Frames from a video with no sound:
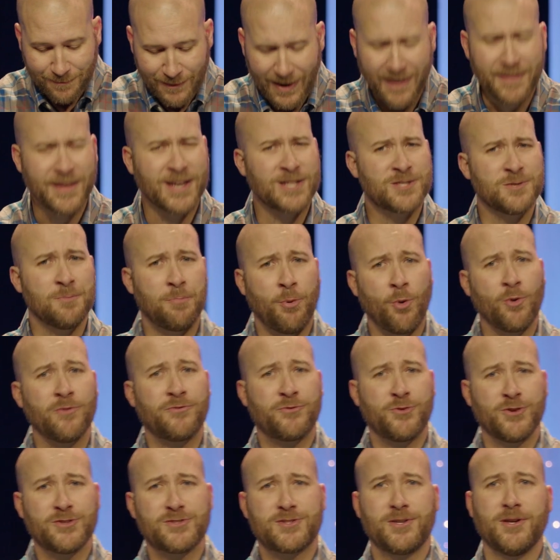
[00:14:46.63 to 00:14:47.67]
I think it's important
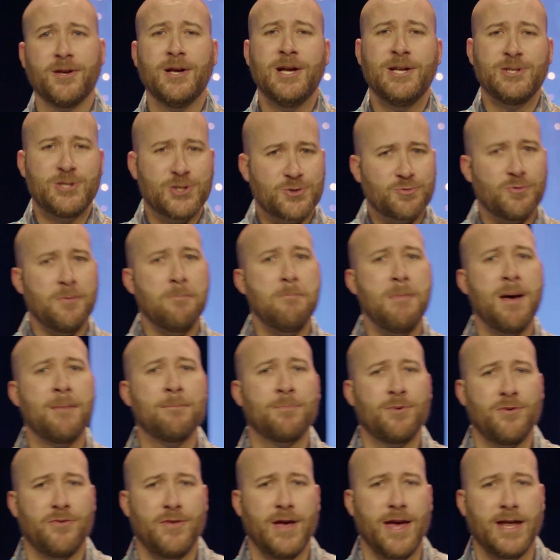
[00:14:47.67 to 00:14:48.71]
for us to just
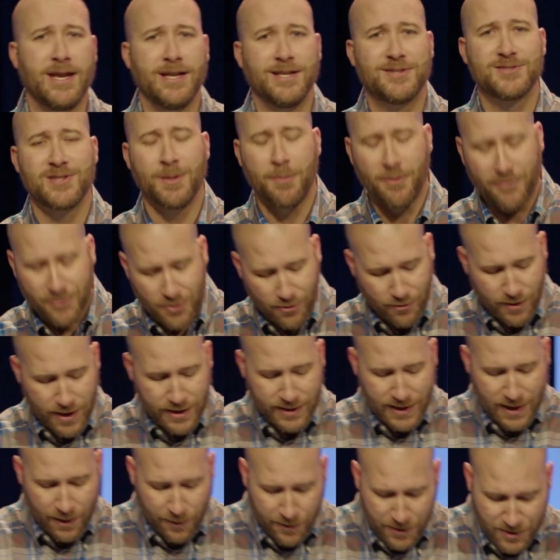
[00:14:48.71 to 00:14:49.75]
remember that. And some of you right
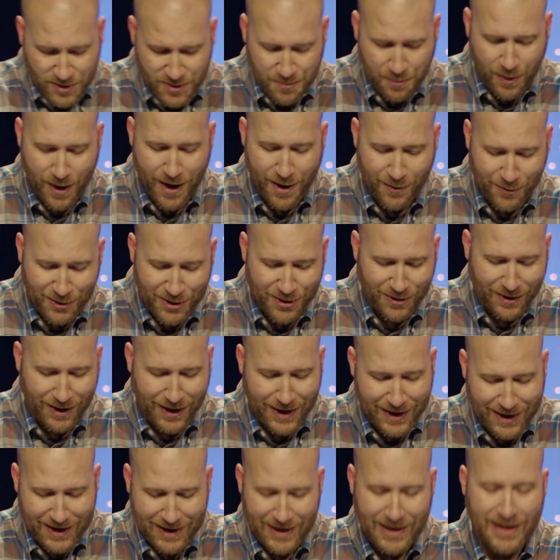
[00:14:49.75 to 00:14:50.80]
now are in a spot where you're
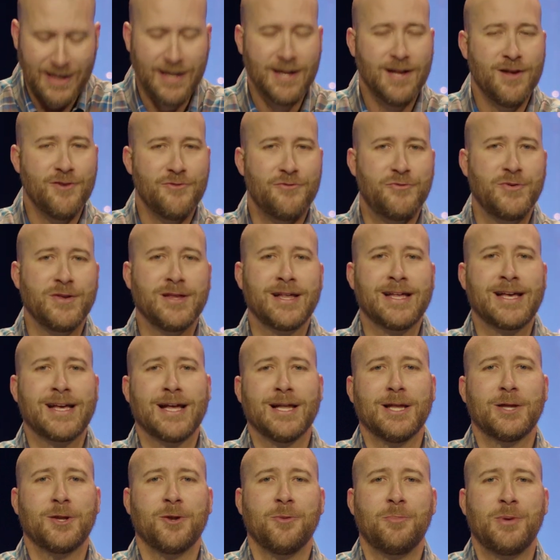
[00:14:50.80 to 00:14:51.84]
like feeling a
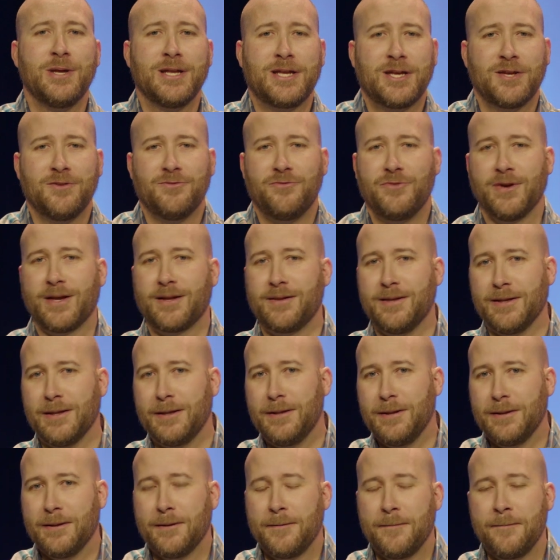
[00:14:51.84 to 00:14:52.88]
little bit convicted.
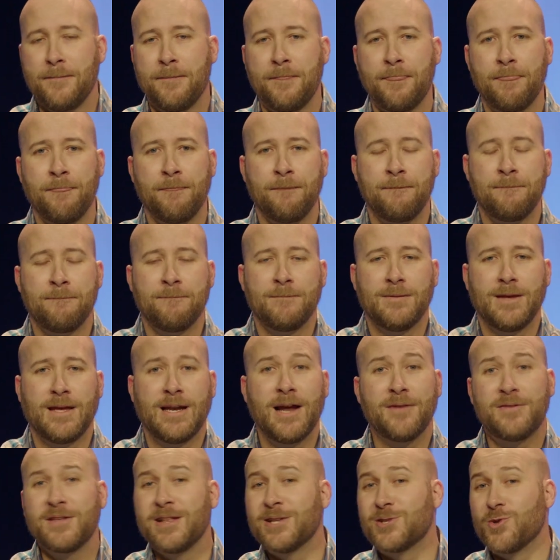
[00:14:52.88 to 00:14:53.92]
And
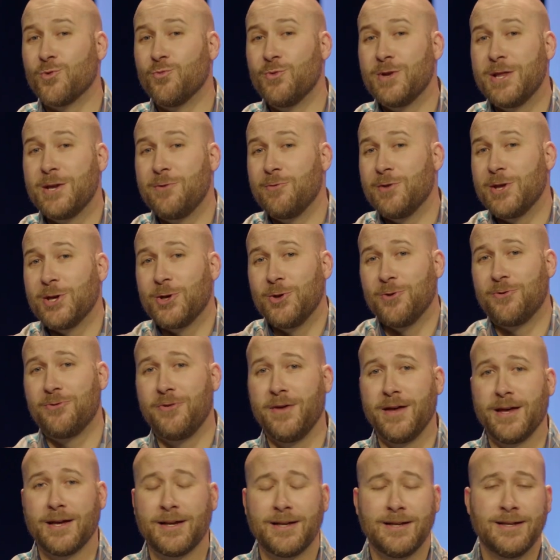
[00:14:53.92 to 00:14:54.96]
I think that's a really, really good
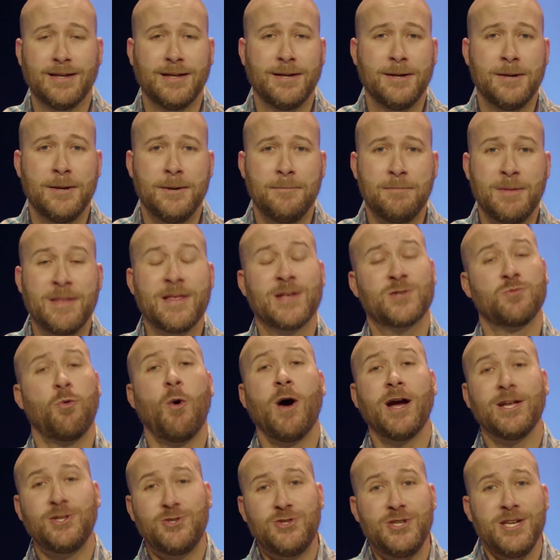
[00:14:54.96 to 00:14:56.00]
thing. And that's
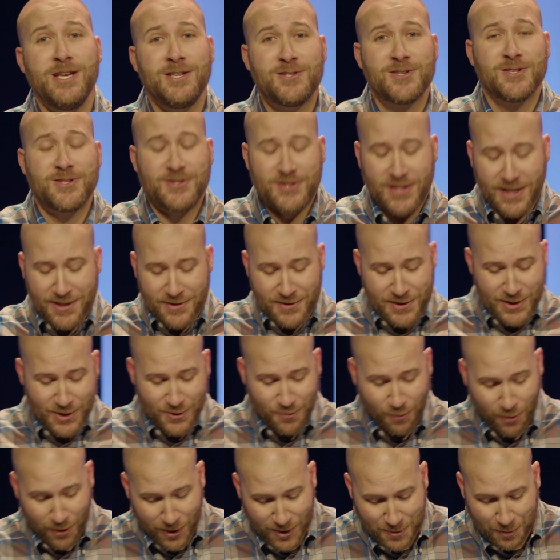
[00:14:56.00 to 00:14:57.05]
why Jesus says
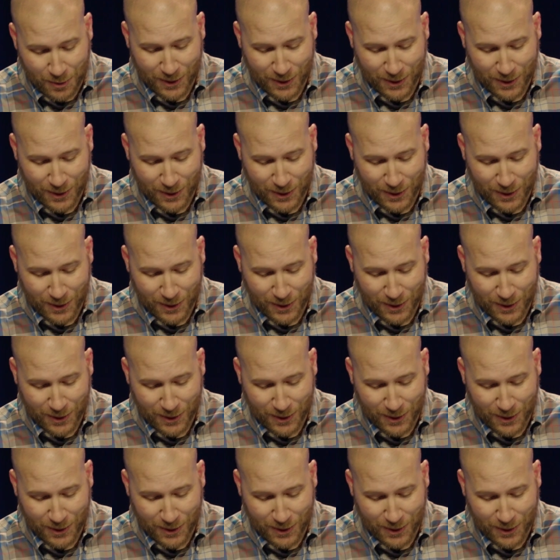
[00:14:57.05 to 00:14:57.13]
these words.